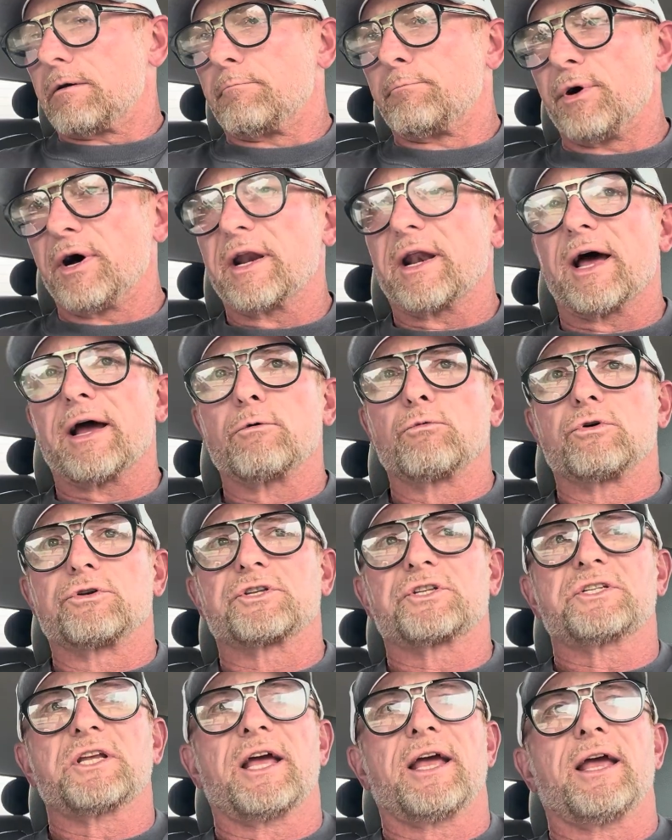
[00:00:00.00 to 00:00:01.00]
But I will
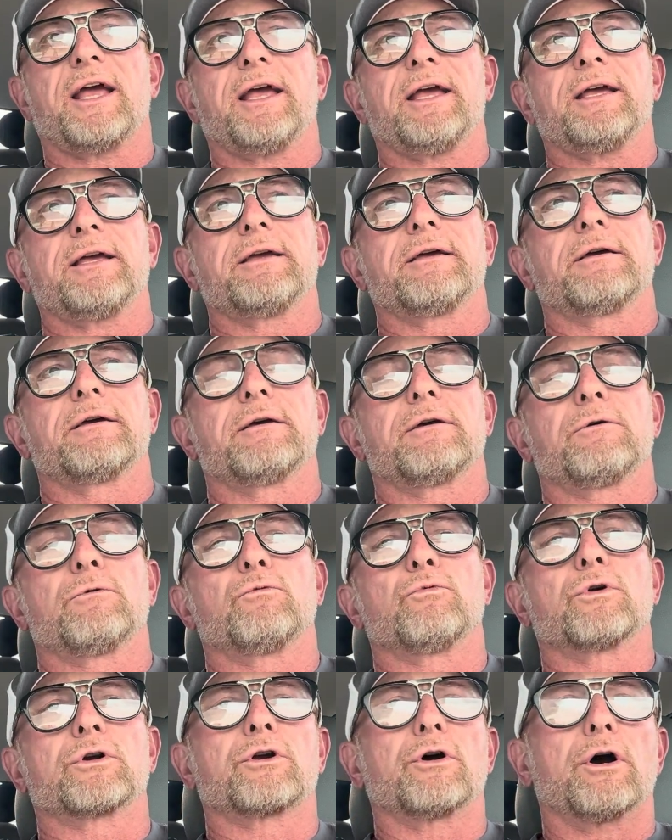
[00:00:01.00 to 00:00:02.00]
say,
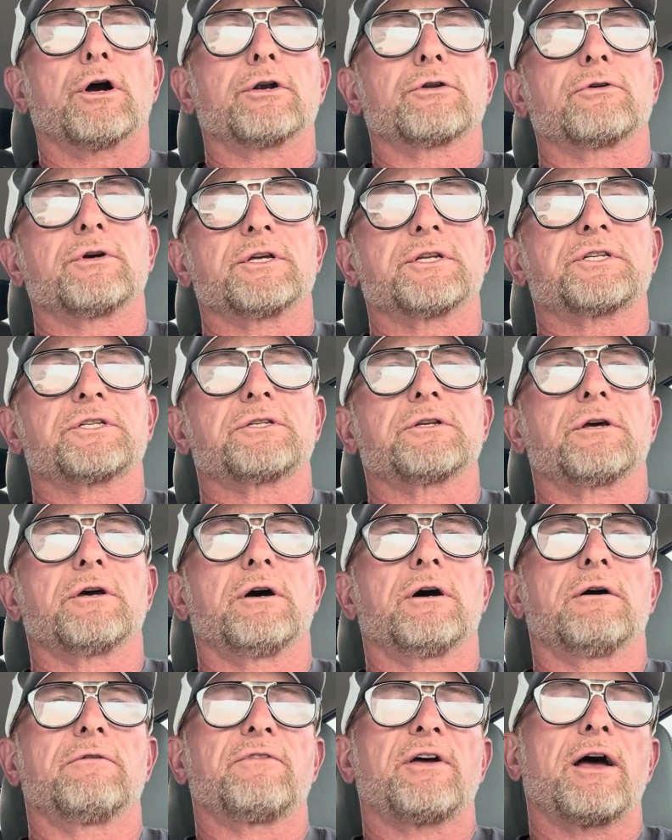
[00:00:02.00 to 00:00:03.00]
regardless
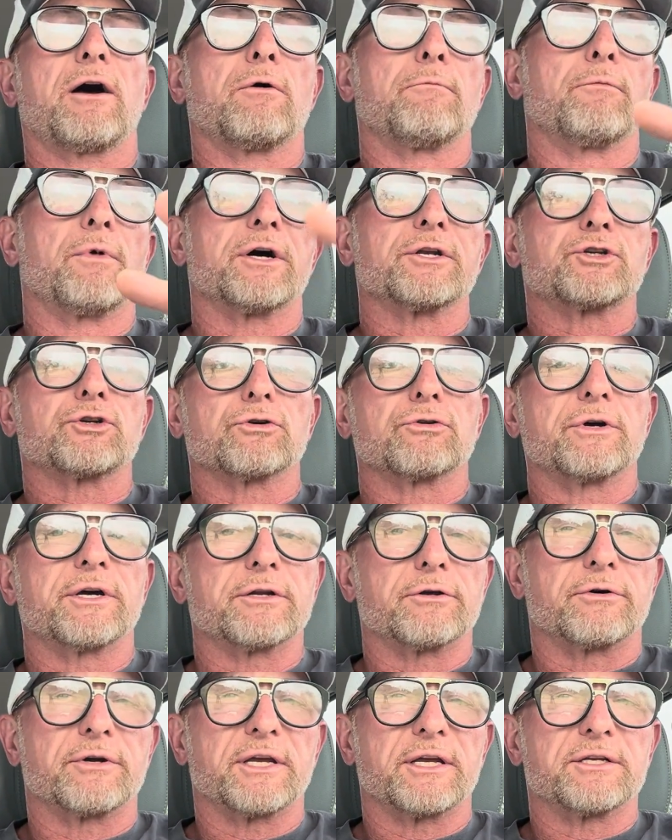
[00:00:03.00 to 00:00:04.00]
of how much or
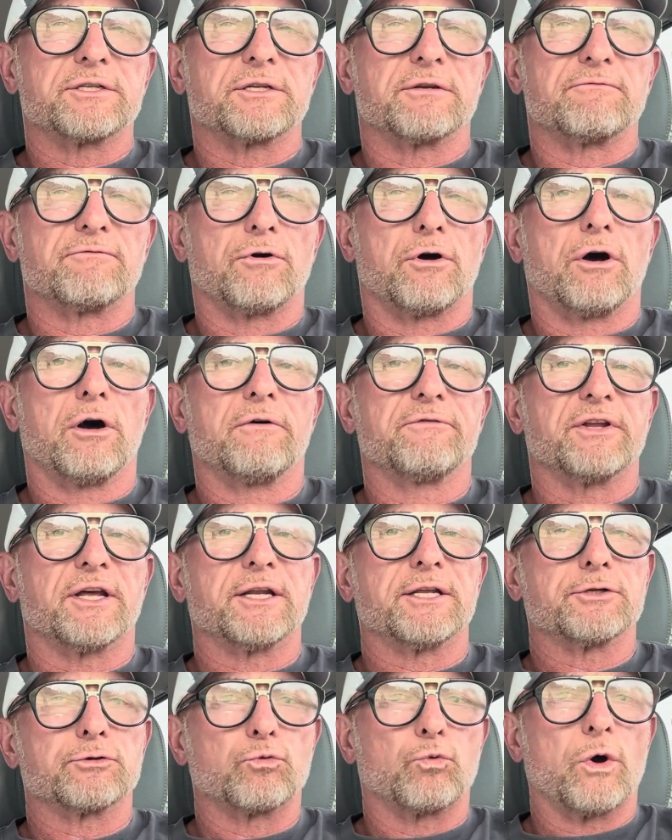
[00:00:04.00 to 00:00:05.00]
little he is involved, it
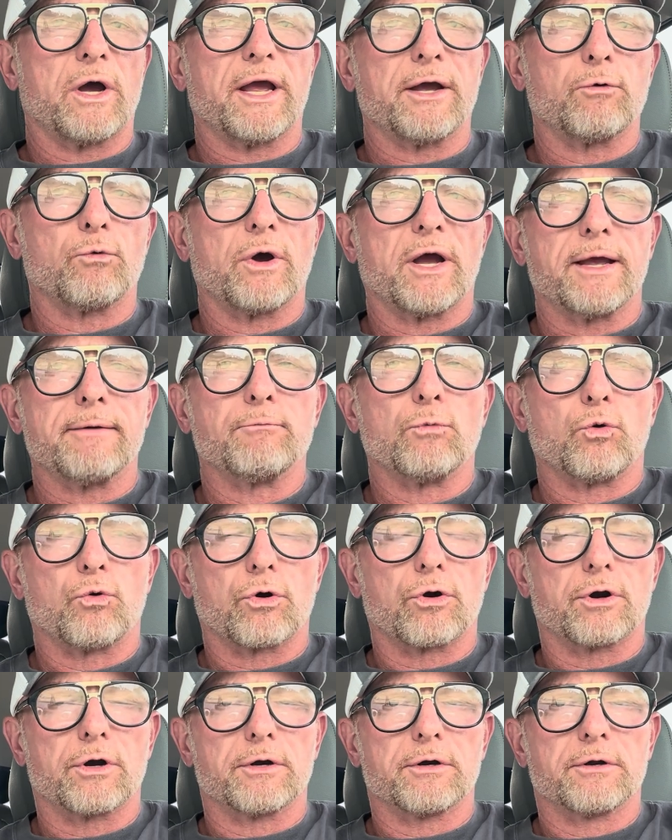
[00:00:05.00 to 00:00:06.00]
is way, way
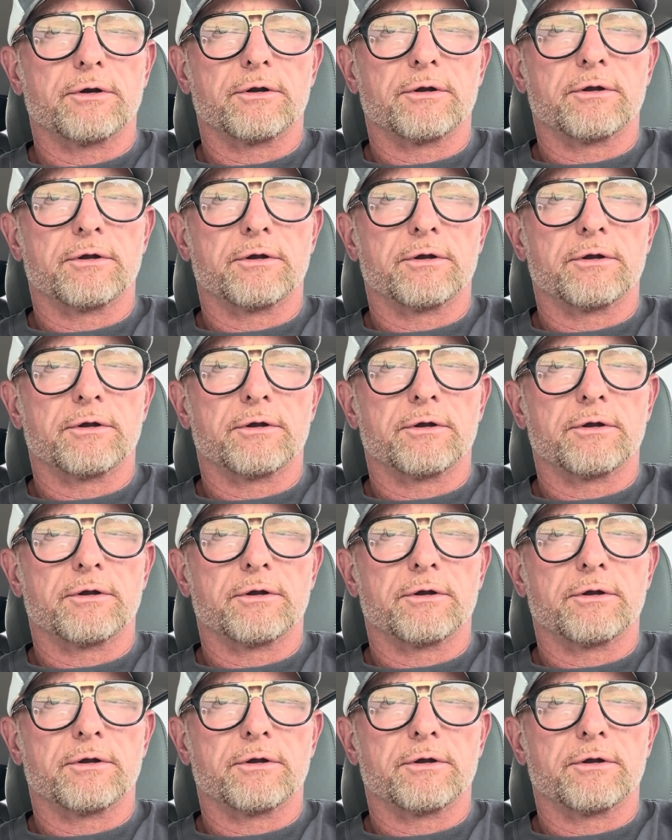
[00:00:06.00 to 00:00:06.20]
more